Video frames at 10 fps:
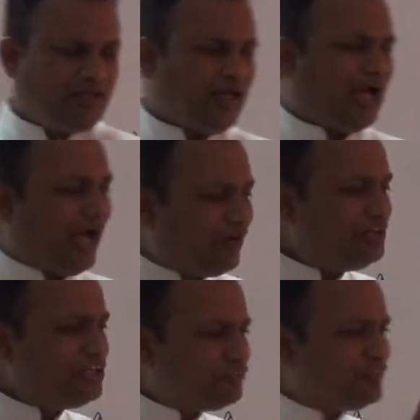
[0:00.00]
How
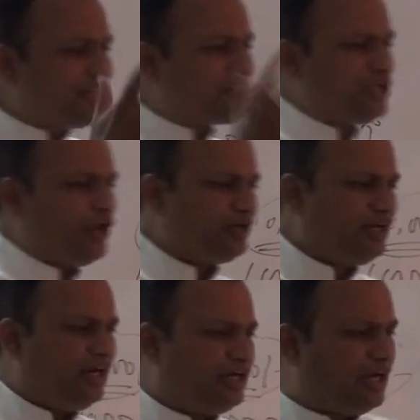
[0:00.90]
it affects on
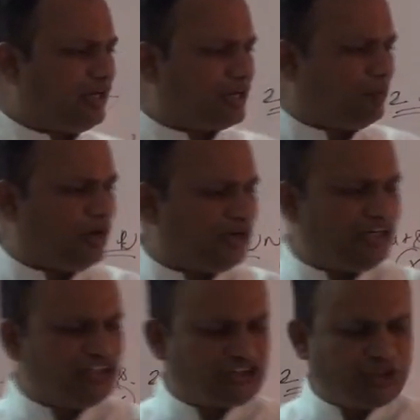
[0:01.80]
related
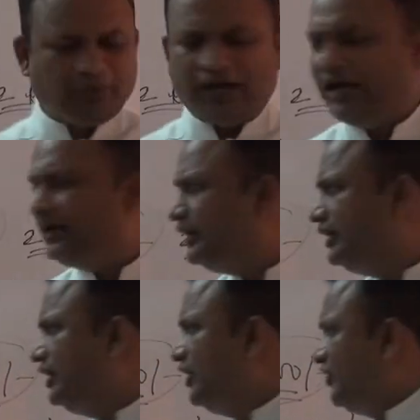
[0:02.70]
commodities demand?
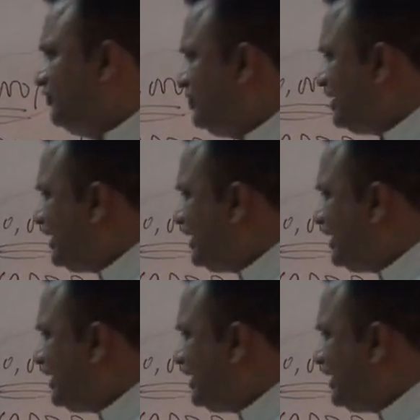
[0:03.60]
We